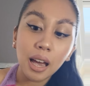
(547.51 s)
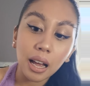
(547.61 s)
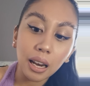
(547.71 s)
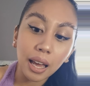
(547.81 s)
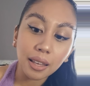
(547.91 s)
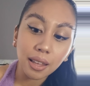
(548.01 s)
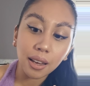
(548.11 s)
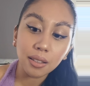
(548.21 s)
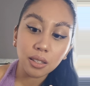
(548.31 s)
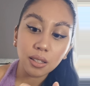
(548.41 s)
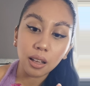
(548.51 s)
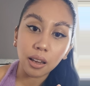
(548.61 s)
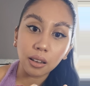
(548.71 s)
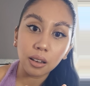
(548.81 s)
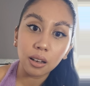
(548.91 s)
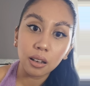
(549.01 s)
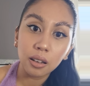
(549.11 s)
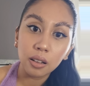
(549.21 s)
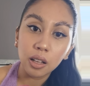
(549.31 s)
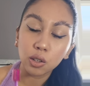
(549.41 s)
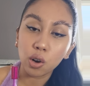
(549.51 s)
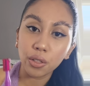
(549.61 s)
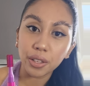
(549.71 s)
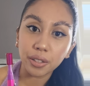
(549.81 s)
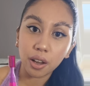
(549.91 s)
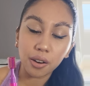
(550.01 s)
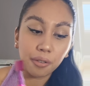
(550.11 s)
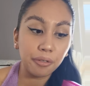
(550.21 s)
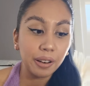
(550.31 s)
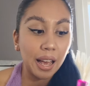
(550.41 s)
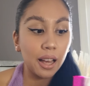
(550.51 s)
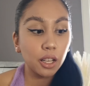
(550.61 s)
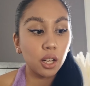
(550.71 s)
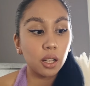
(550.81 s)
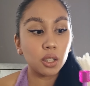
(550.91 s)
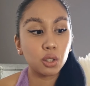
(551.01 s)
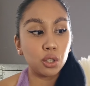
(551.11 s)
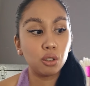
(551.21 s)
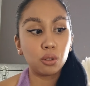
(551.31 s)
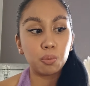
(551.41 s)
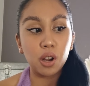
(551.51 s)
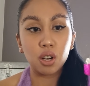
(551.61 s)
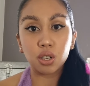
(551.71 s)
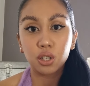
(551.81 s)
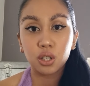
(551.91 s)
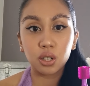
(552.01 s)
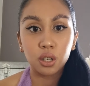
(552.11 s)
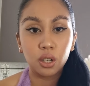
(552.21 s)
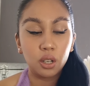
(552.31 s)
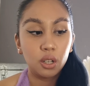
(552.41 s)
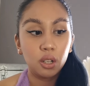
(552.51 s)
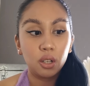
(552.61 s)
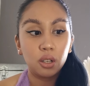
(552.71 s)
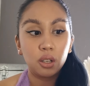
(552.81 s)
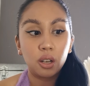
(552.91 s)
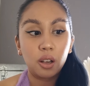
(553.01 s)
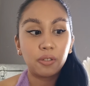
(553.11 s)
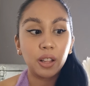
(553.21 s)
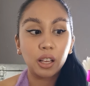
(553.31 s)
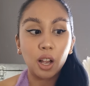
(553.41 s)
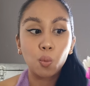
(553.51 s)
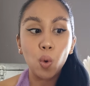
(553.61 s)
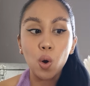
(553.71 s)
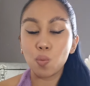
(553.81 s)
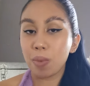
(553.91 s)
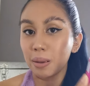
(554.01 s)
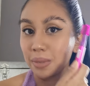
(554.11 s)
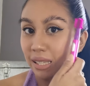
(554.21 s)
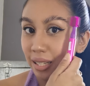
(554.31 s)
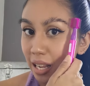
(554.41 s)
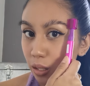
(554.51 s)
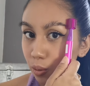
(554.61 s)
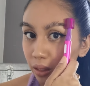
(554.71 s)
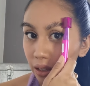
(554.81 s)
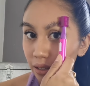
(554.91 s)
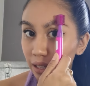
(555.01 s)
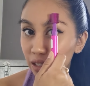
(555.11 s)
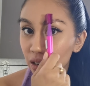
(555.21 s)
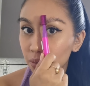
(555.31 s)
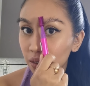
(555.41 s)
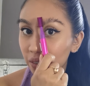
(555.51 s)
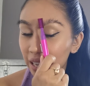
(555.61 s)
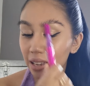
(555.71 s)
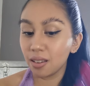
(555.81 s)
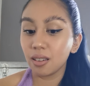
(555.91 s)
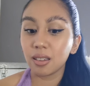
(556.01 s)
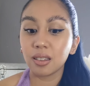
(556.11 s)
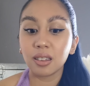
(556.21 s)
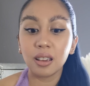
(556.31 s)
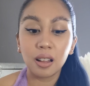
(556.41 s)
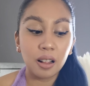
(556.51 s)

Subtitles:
I like that it's like got this kind of flat toothbrush. I feel like I won't make mistakes with this in terms of length.